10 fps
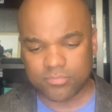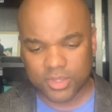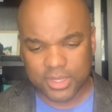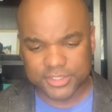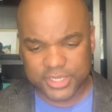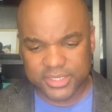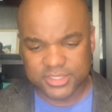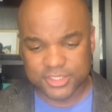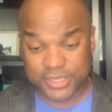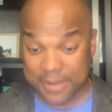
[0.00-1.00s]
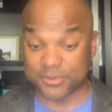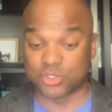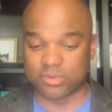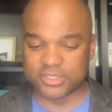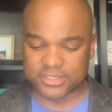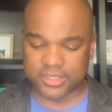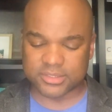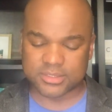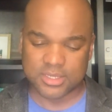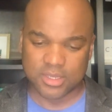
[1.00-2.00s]
Uh, Genesis chapter
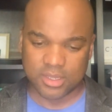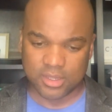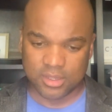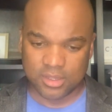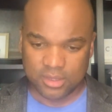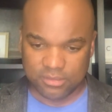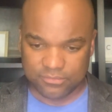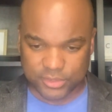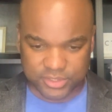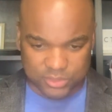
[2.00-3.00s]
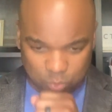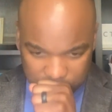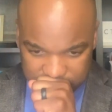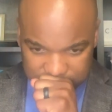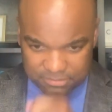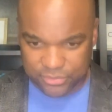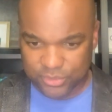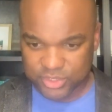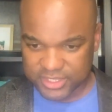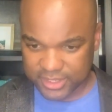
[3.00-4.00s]
26, verses 1
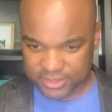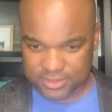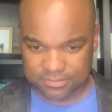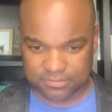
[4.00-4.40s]
through 6